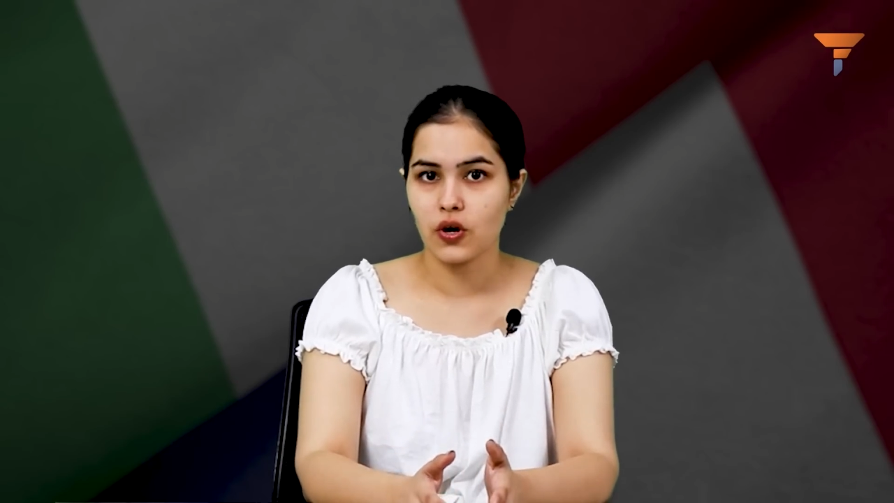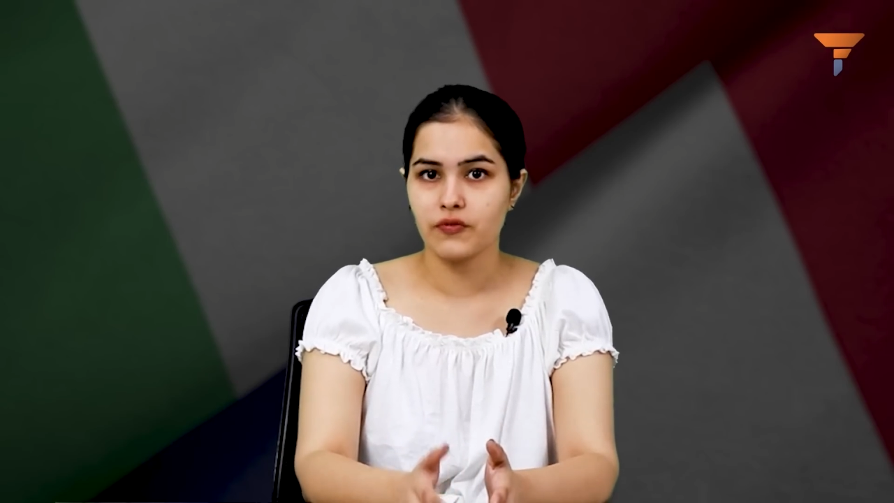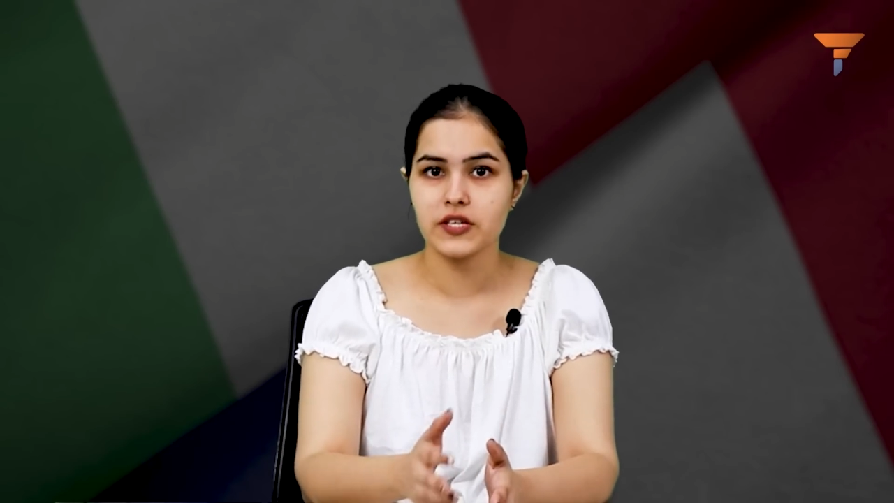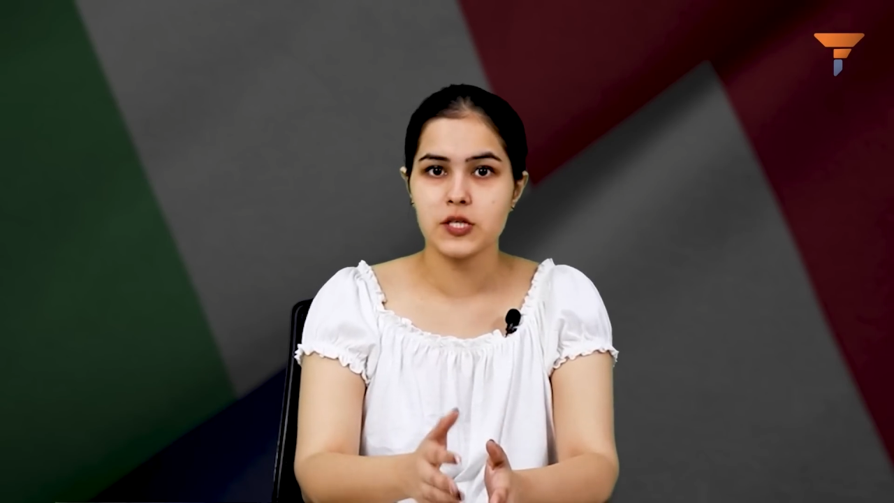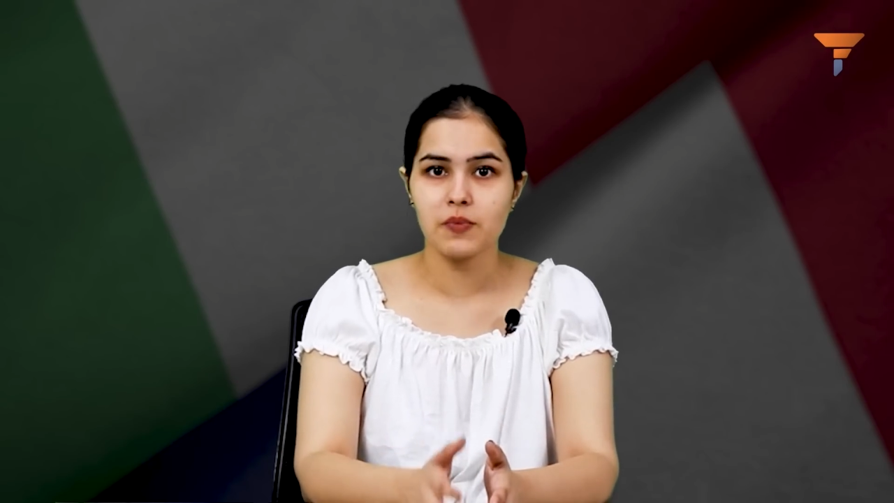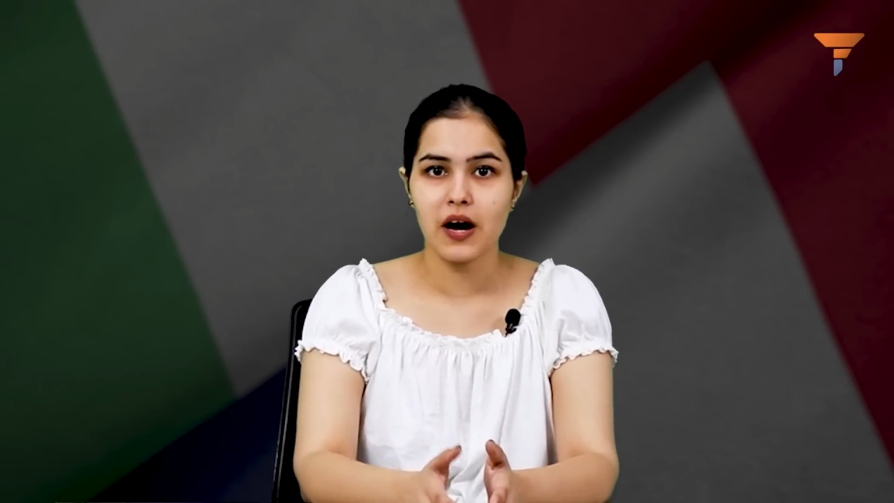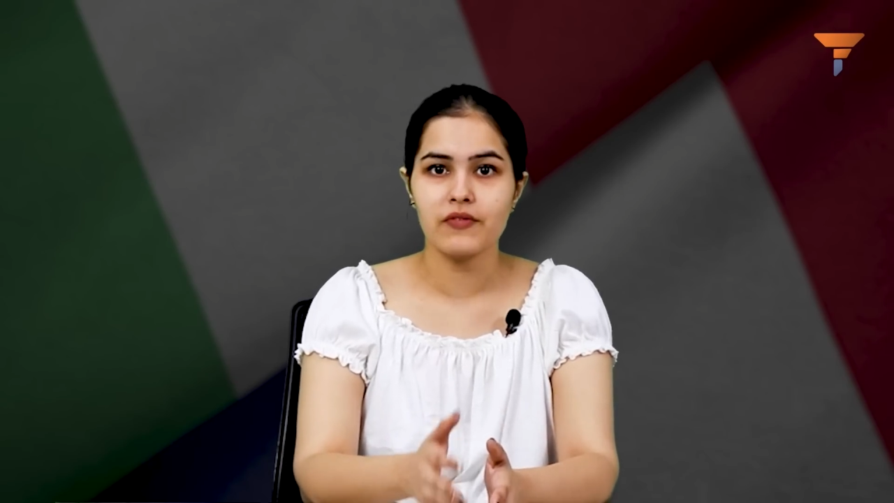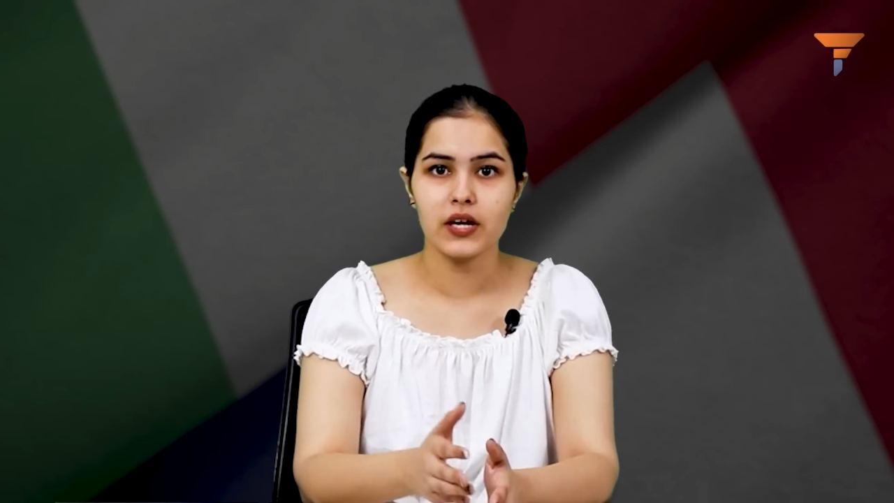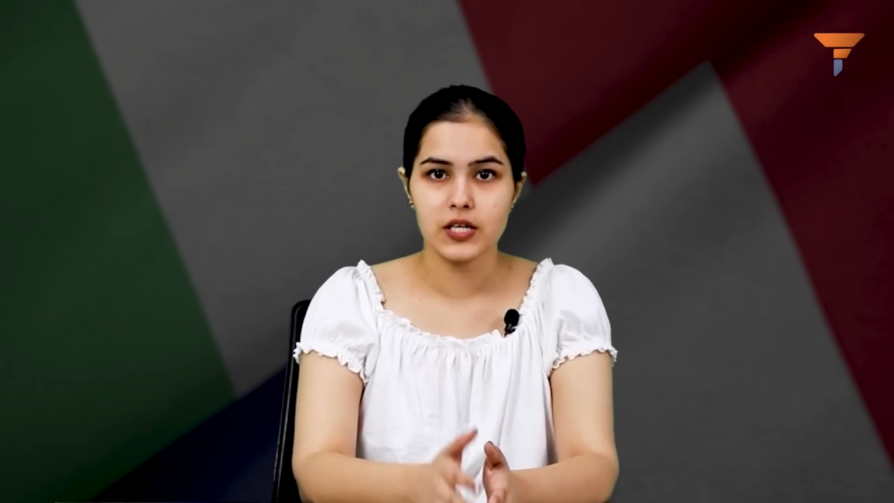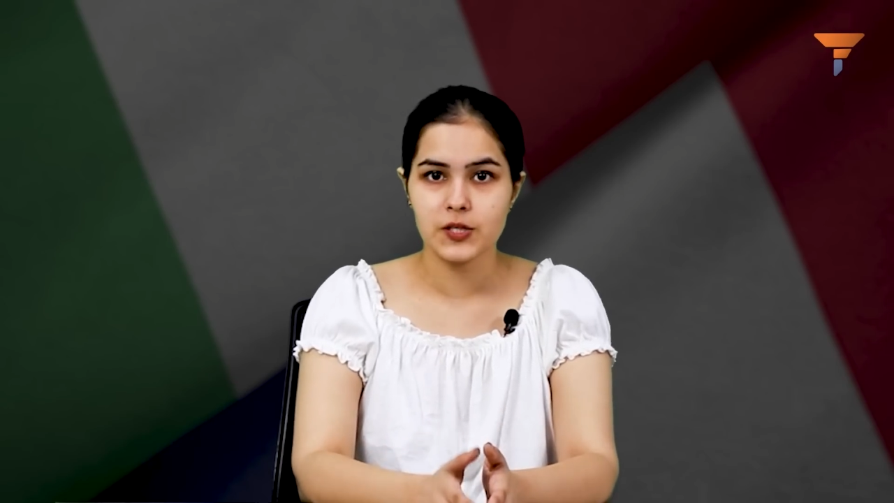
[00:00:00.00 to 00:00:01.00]
of its
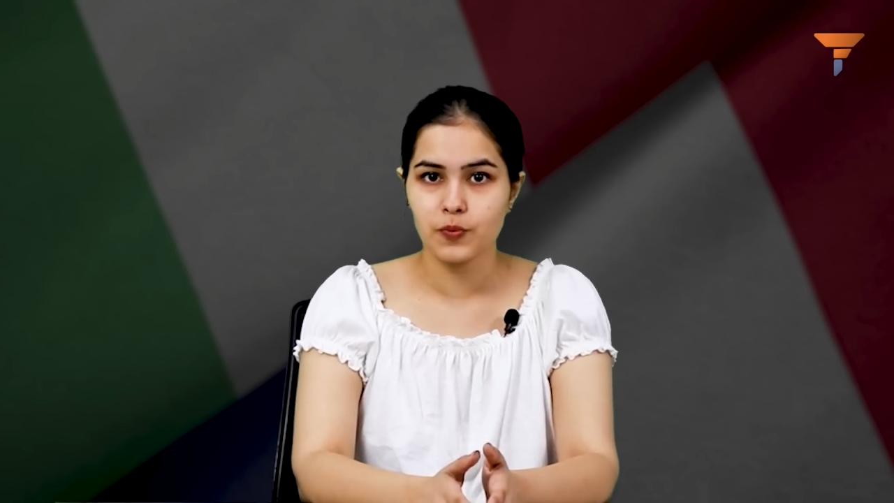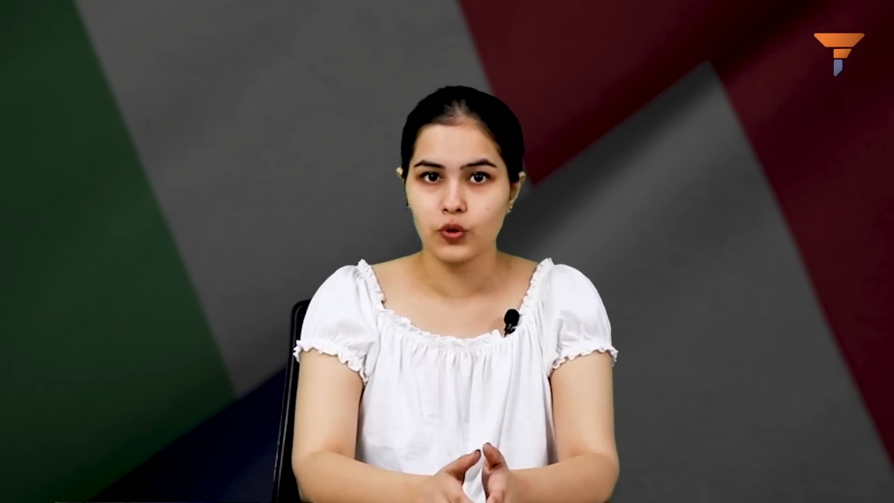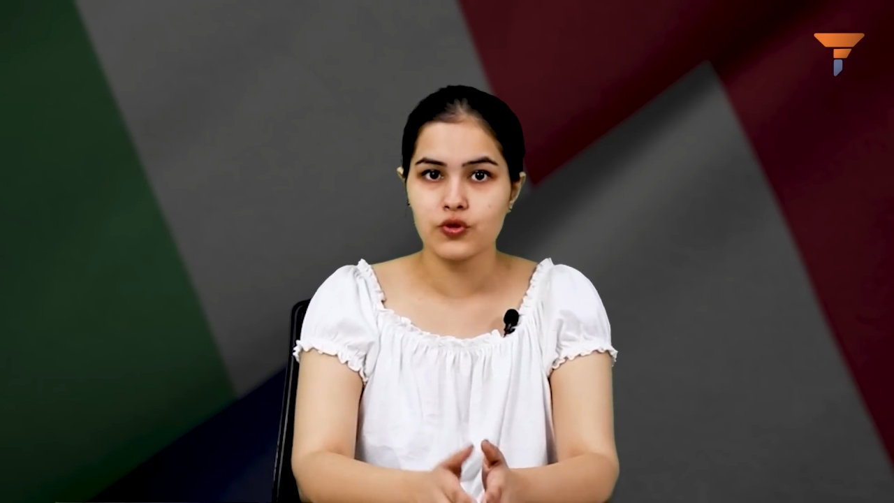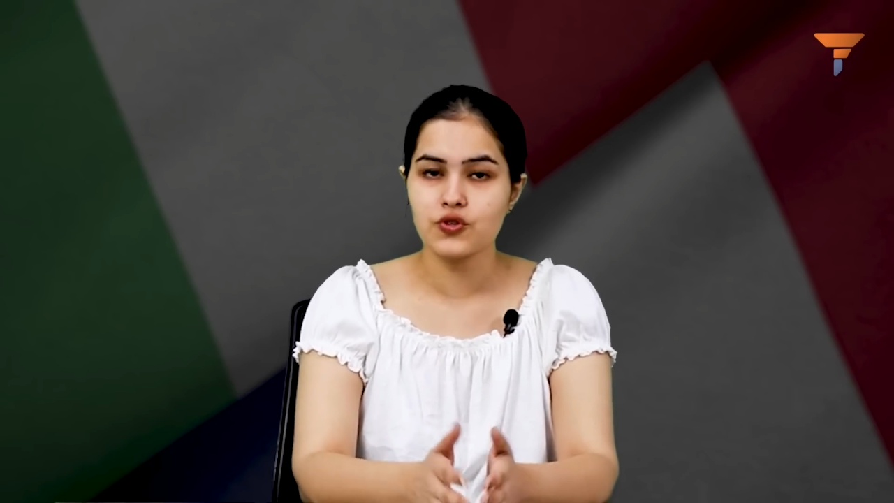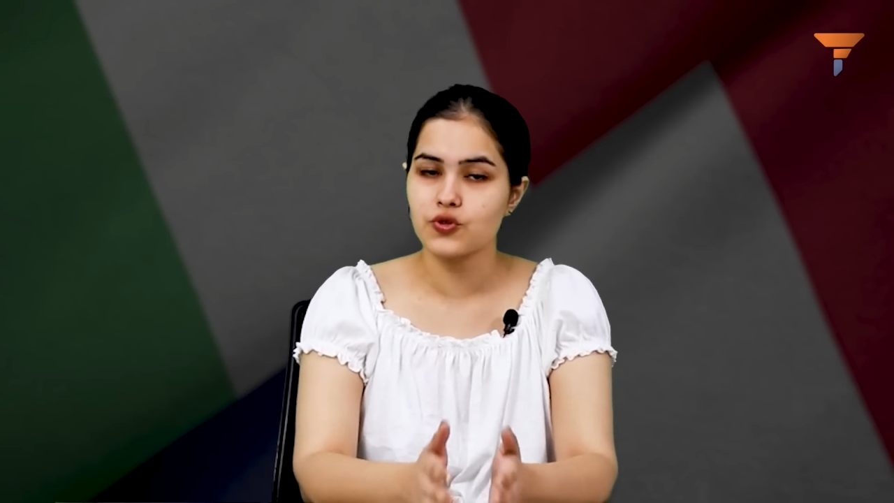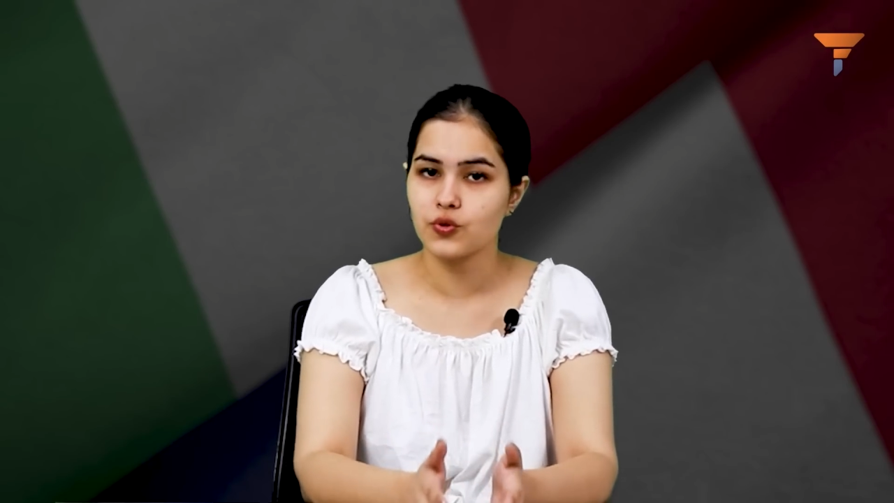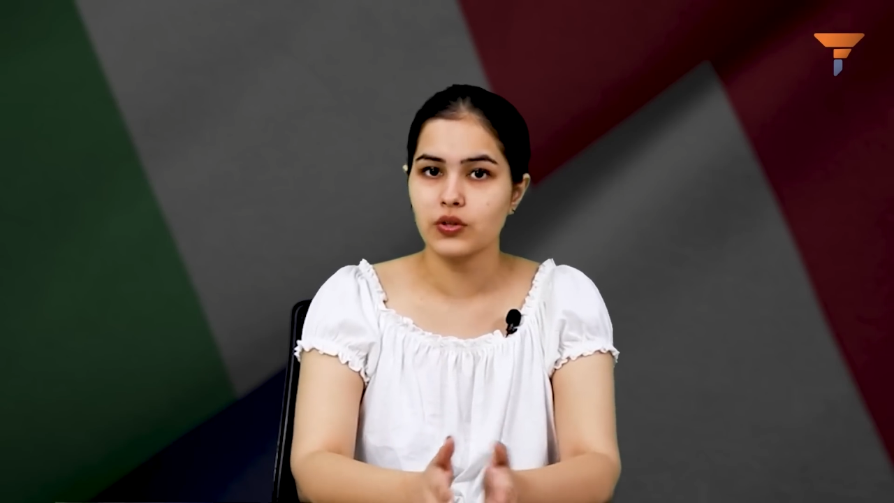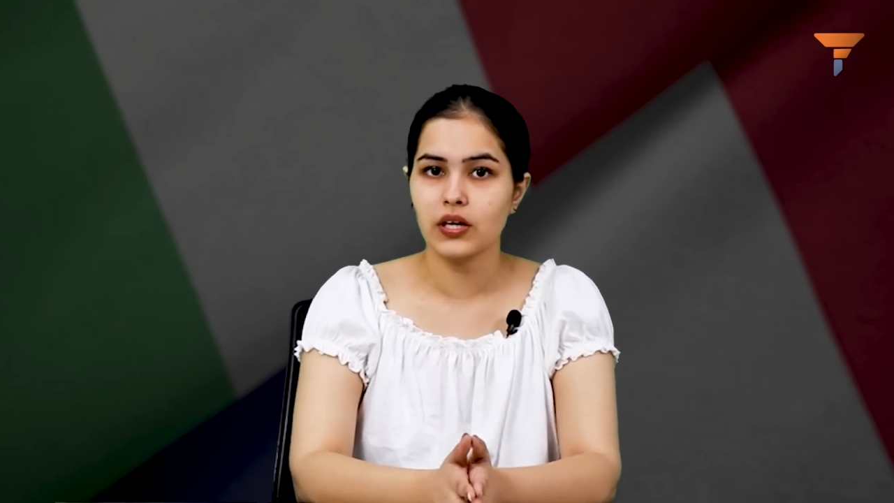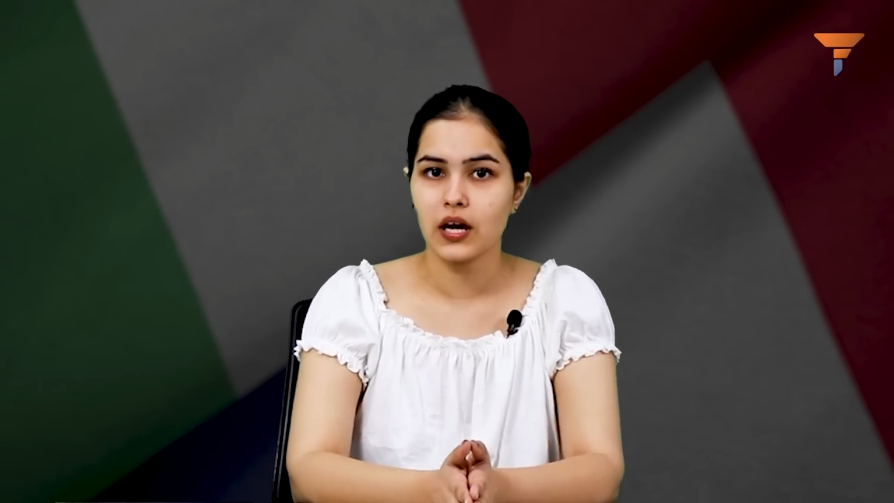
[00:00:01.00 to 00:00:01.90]
power exports to the